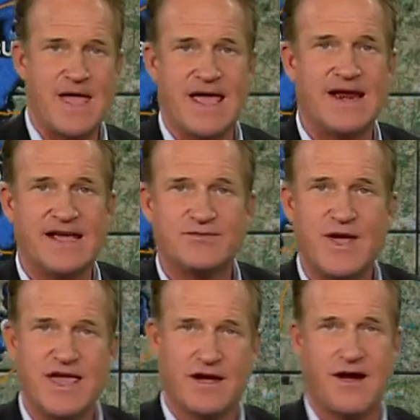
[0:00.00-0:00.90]
And as we
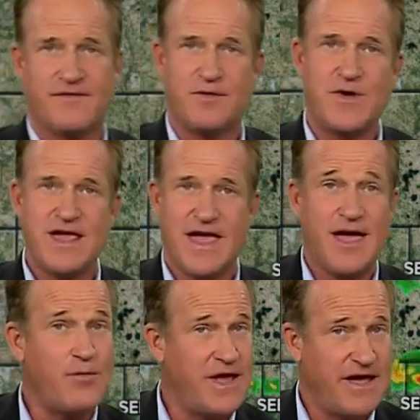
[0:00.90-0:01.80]
kick off the
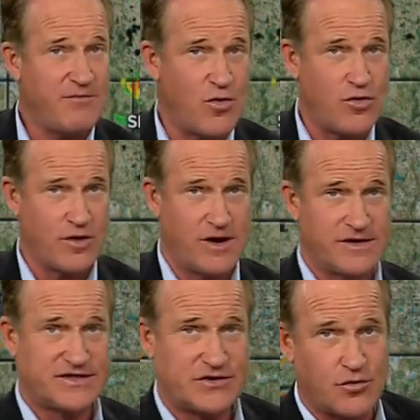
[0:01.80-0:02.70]
weekend, we have more
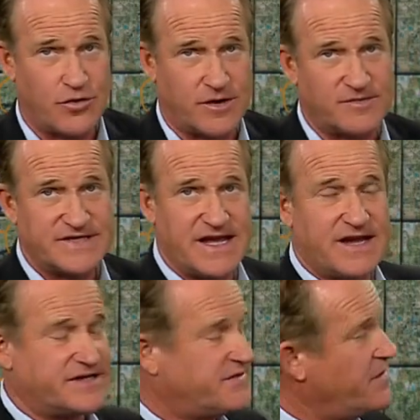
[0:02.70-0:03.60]
storms
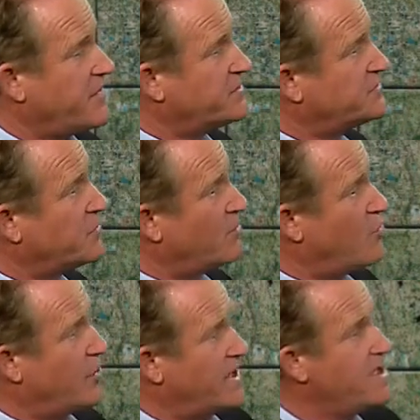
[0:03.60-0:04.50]
and a severe thunderstorm
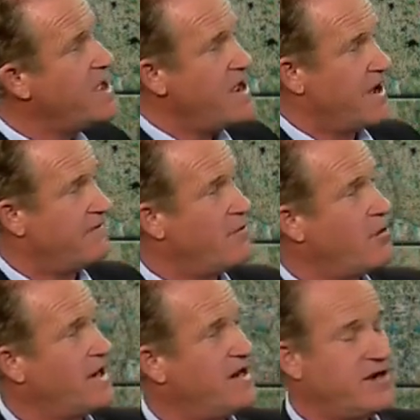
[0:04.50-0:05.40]
warning uh,
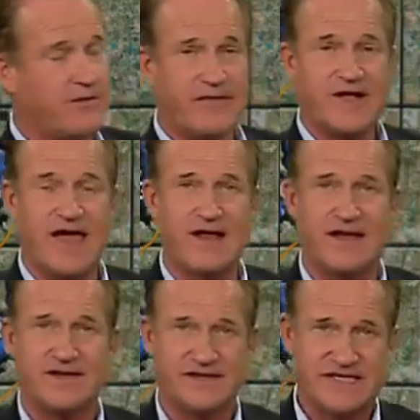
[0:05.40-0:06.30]
for Indian River County
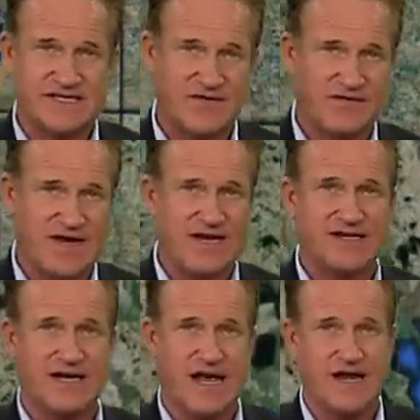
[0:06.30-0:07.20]
until 6:15
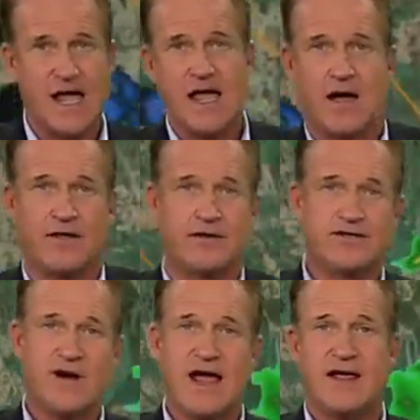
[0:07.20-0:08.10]
tonight. Although
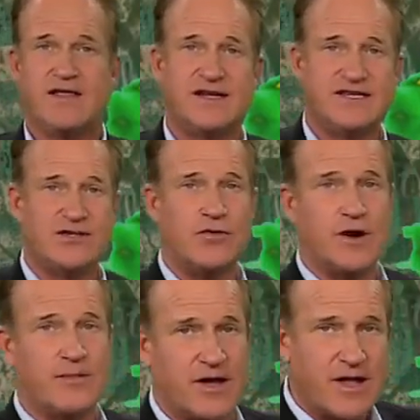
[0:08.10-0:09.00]
tracking this
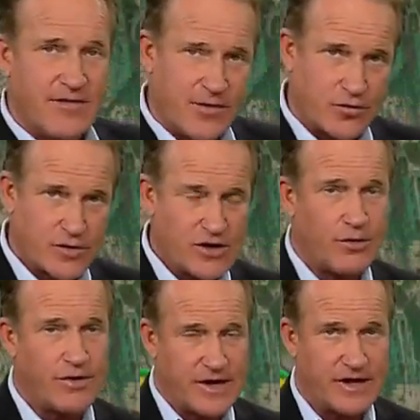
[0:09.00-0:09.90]
storm, the, the
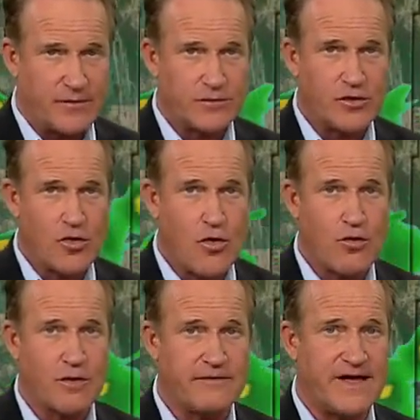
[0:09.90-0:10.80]
real the real
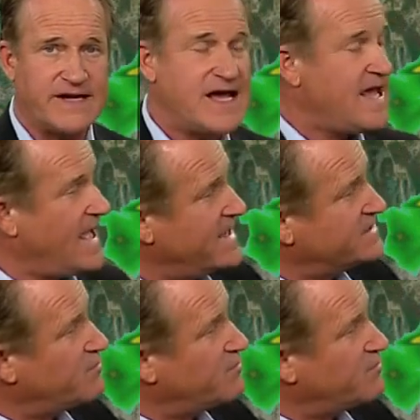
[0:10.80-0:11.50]
core of it has